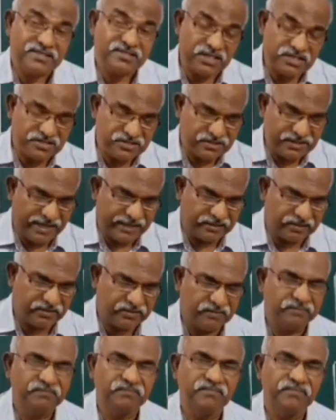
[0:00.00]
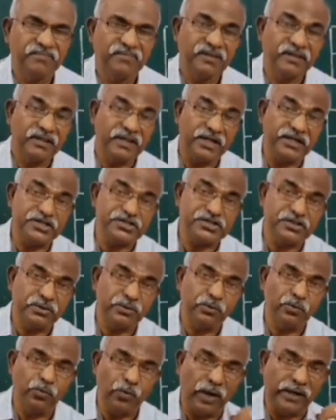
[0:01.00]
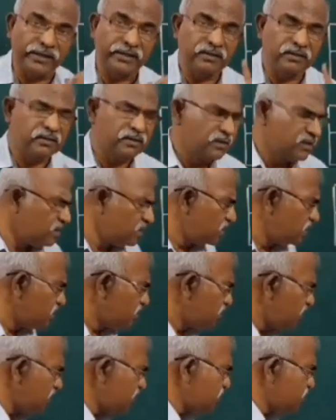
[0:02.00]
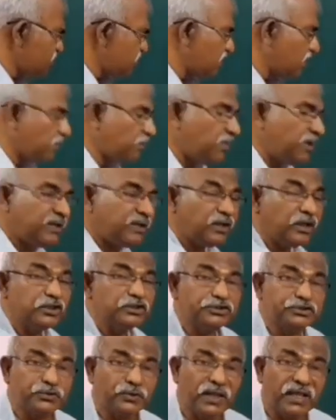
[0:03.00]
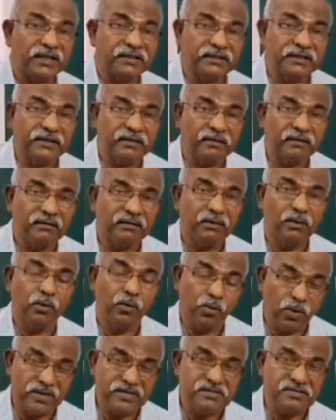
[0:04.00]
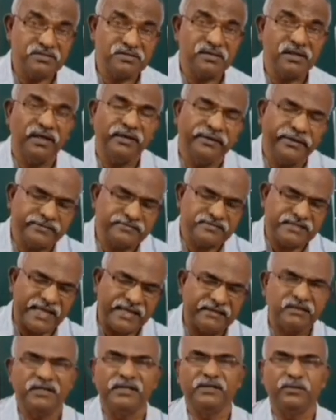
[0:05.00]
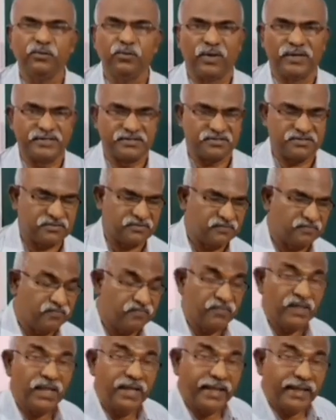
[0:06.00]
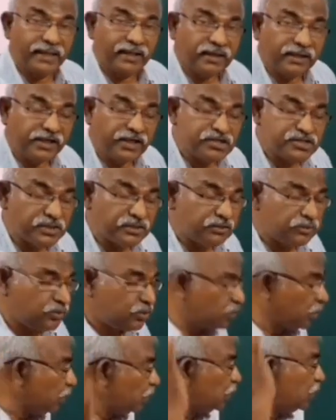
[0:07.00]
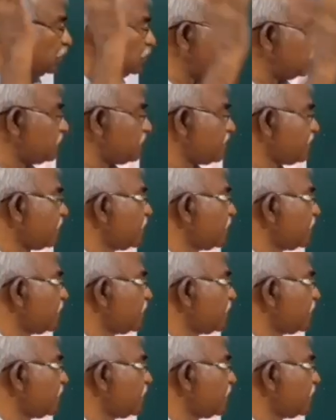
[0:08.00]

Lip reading: such that condition 1, each number should occur once and exactly once. Condition 2,